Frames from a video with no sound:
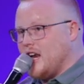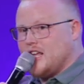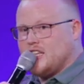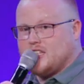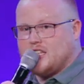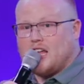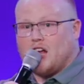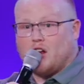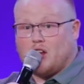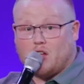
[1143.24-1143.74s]
and
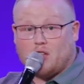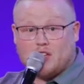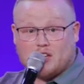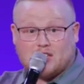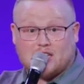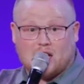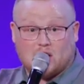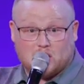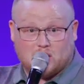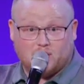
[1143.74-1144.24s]
I, I know
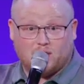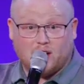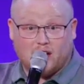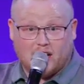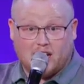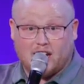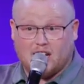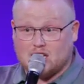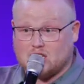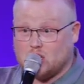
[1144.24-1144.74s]
this sounds
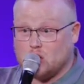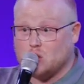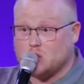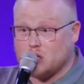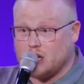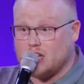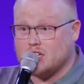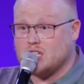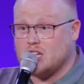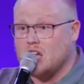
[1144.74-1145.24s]
funny because
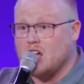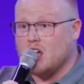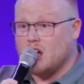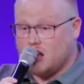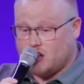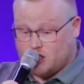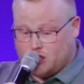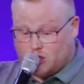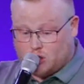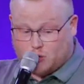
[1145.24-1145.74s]
usually it's
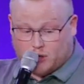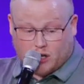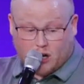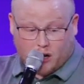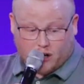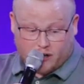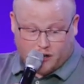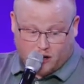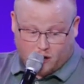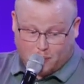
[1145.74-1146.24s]

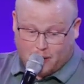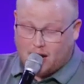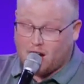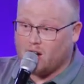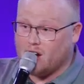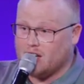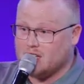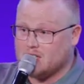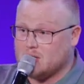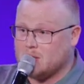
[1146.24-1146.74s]
children honor your
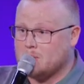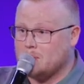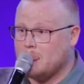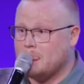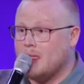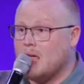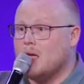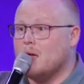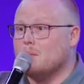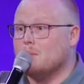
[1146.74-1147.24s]
parents,
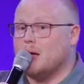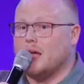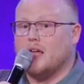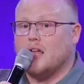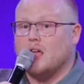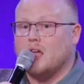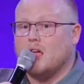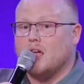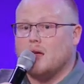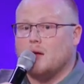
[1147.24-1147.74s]

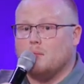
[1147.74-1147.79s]
but,